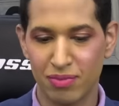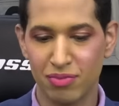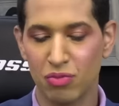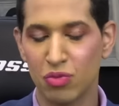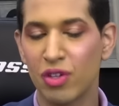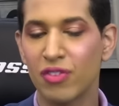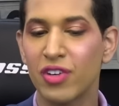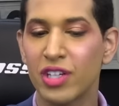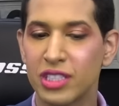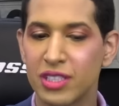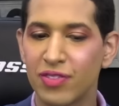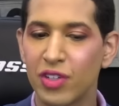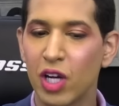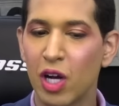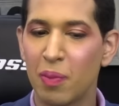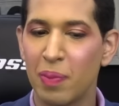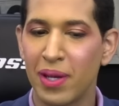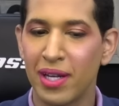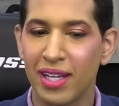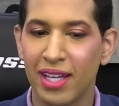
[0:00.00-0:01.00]
reverse of your
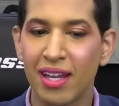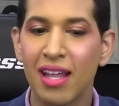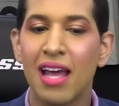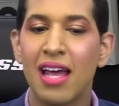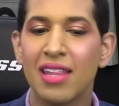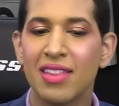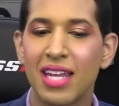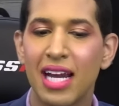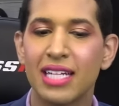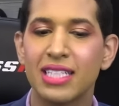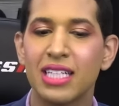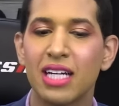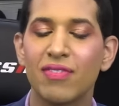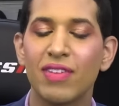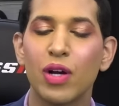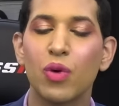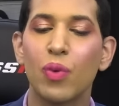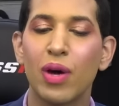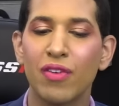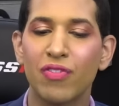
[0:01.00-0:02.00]
opinion, that idea of
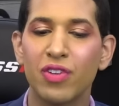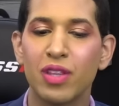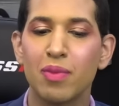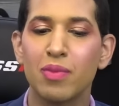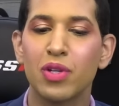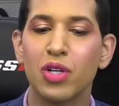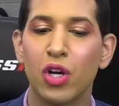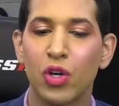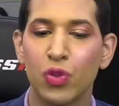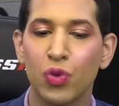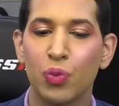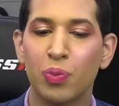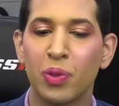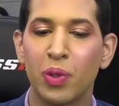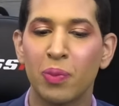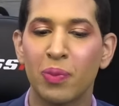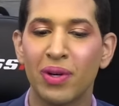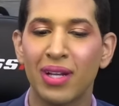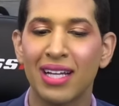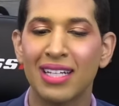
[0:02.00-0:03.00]
like wait for them to go through
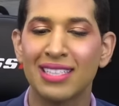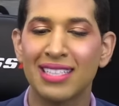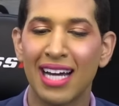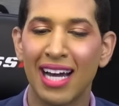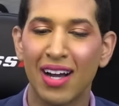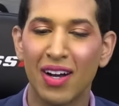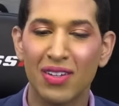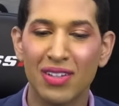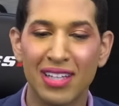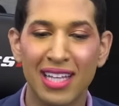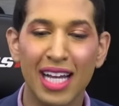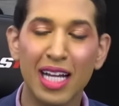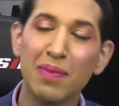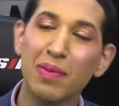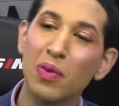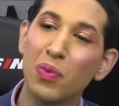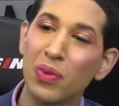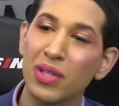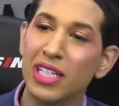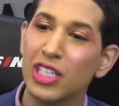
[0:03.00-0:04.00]
puberty entirely, that could be
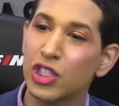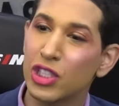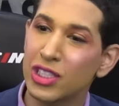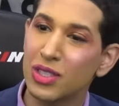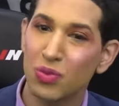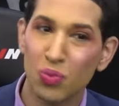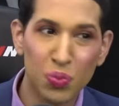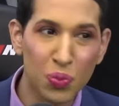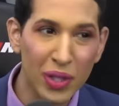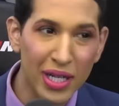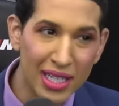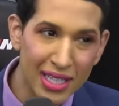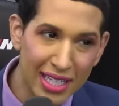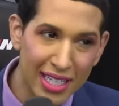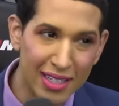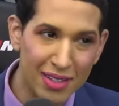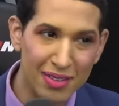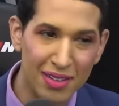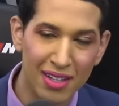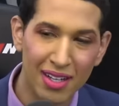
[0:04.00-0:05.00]
really,
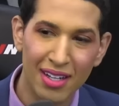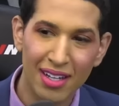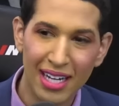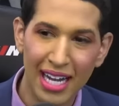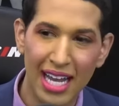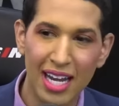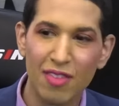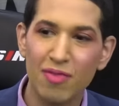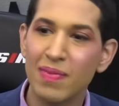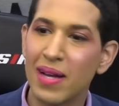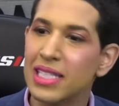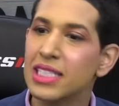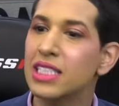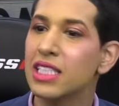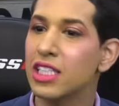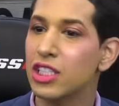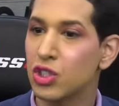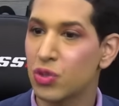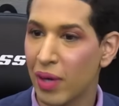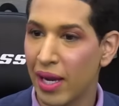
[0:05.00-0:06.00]
really kind of
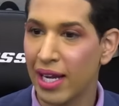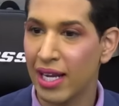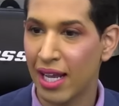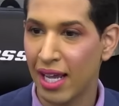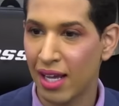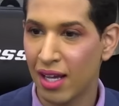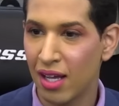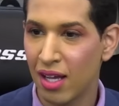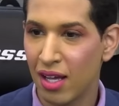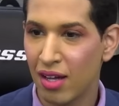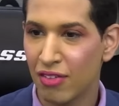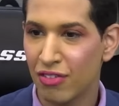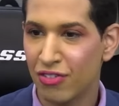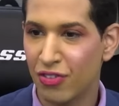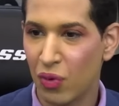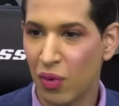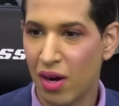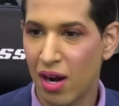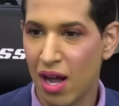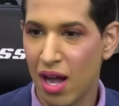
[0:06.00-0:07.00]
mentally draining
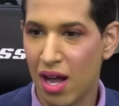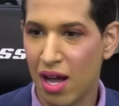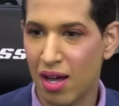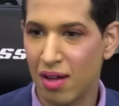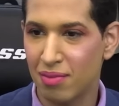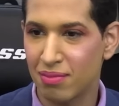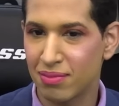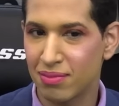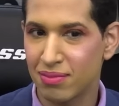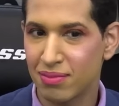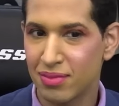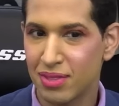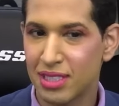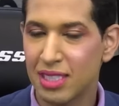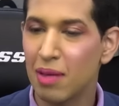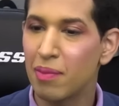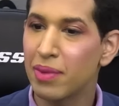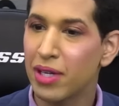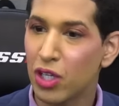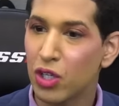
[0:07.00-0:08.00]
for um
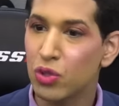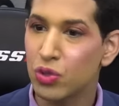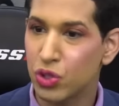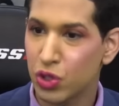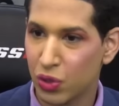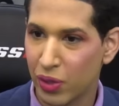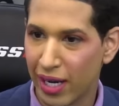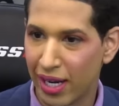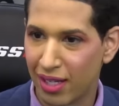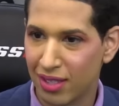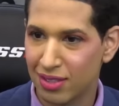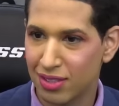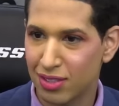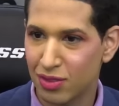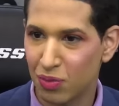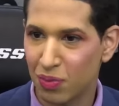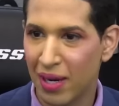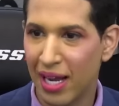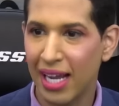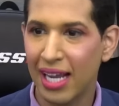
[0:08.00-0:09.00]
somebody who's trans,
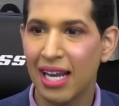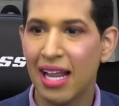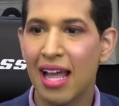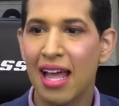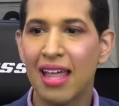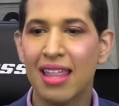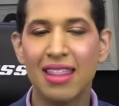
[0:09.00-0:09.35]
right?